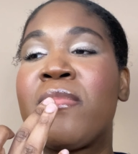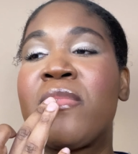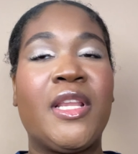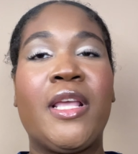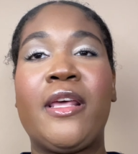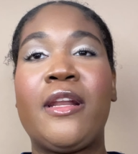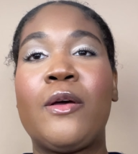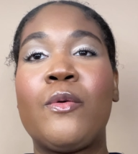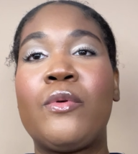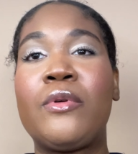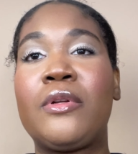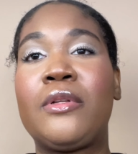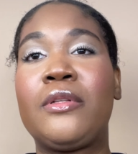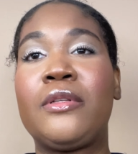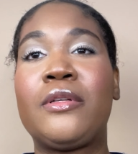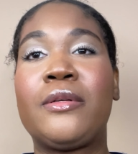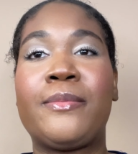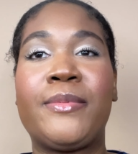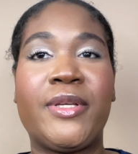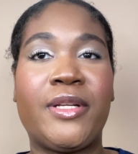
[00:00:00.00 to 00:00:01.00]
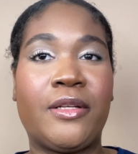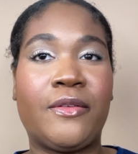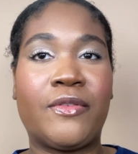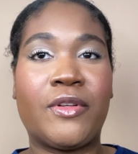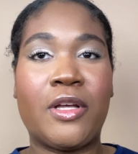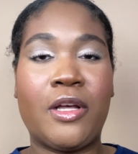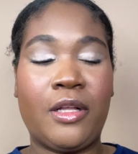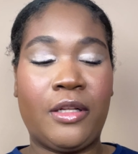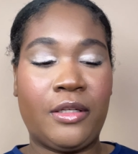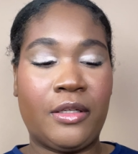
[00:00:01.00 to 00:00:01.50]
And I want a little bit of
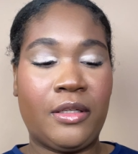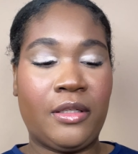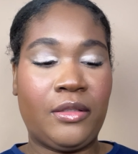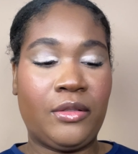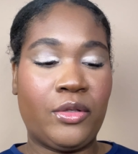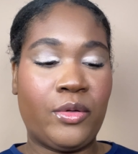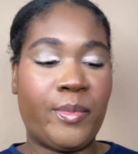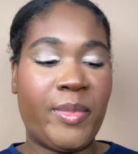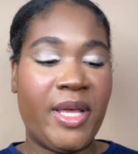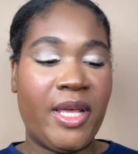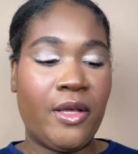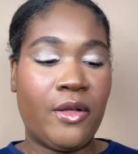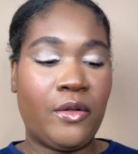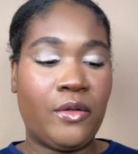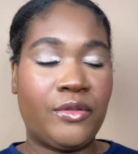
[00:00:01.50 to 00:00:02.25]
color, a little pale